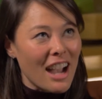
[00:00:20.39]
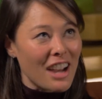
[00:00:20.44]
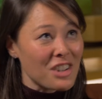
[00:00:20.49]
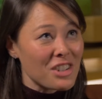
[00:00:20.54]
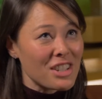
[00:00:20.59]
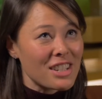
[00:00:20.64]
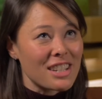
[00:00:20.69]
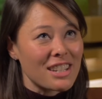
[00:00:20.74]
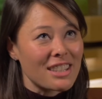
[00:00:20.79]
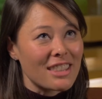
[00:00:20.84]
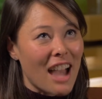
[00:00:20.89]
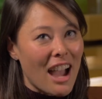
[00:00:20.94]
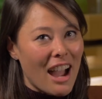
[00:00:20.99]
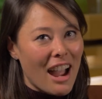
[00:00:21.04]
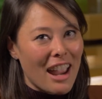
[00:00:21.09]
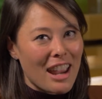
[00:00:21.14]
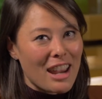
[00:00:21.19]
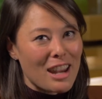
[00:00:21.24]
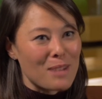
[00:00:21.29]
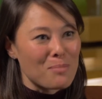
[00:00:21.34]
I actually did
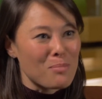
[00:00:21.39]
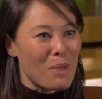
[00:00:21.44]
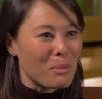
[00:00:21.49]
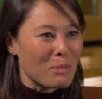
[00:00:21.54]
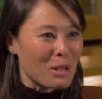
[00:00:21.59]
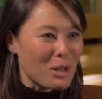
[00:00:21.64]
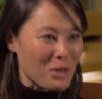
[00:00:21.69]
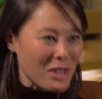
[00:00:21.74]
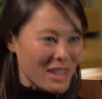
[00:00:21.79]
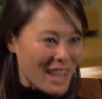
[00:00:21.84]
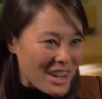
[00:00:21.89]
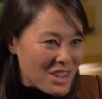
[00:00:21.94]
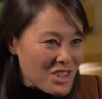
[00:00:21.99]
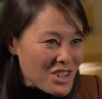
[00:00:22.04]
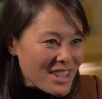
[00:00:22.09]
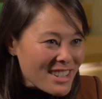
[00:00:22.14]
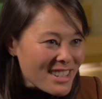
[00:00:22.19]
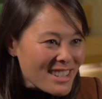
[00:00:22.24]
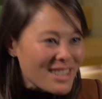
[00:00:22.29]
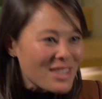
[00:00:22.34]
that in public
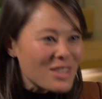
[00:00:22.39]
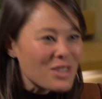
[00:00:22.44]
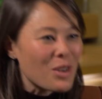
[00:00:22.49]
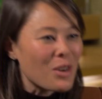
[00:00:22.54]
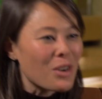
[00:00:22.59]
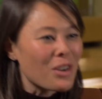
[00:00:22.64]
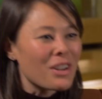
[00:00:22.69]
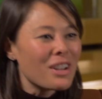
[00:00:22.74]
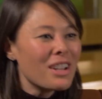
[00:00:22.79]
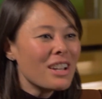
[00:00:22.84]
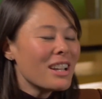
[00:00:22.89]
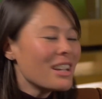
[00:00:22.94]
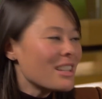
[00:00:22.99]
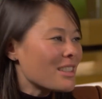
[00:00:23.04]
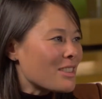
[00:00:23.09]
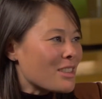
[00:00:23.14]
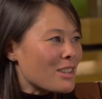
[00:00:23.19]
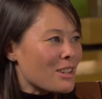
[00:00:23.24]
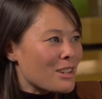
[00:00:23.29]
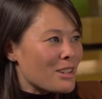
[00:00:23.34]
relations, so
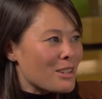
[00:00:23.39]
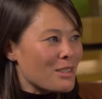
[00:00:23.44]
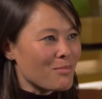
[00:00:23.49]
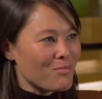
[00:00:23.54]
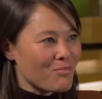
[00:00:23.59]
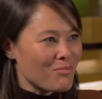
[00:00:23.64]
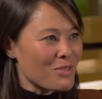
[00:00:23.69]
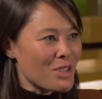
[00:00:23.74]
the